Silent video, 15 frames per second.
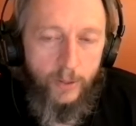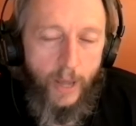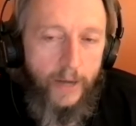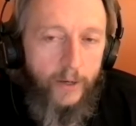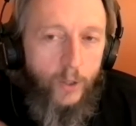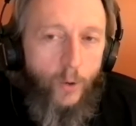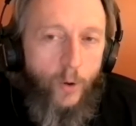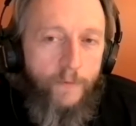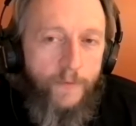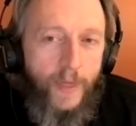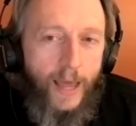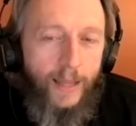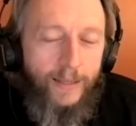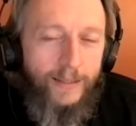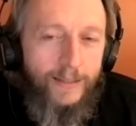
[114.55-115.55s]
So I don't know if
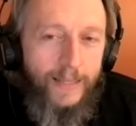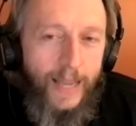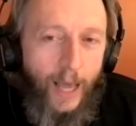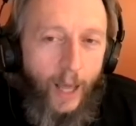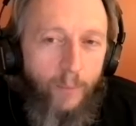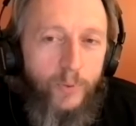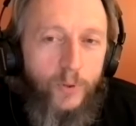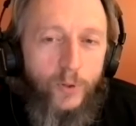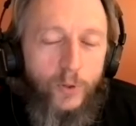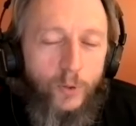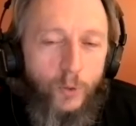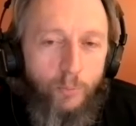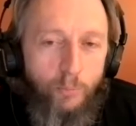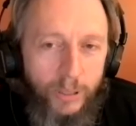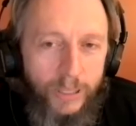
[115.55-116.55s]
that
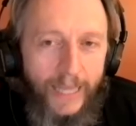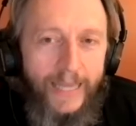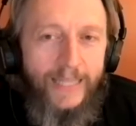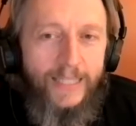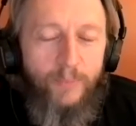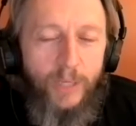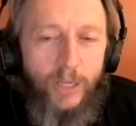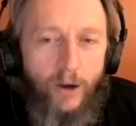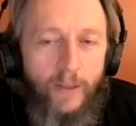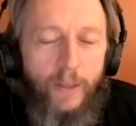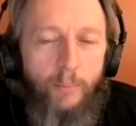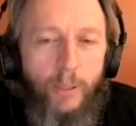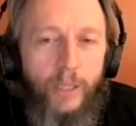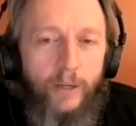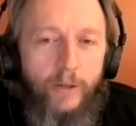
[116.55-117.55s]
helps place me on the
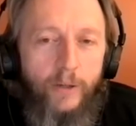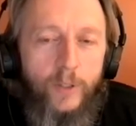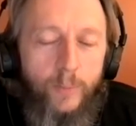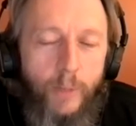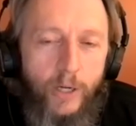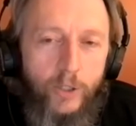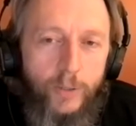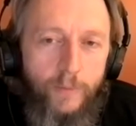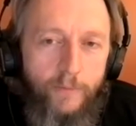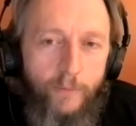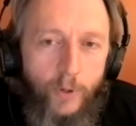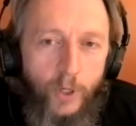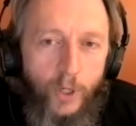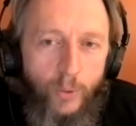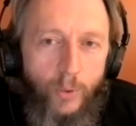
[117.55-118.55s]
political spectrum
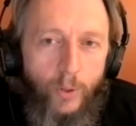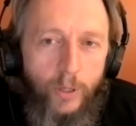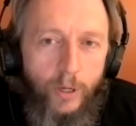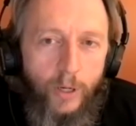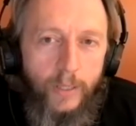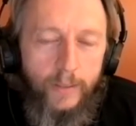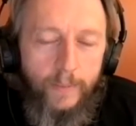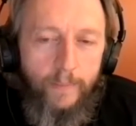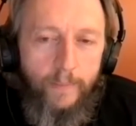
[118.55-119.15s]
for you or not.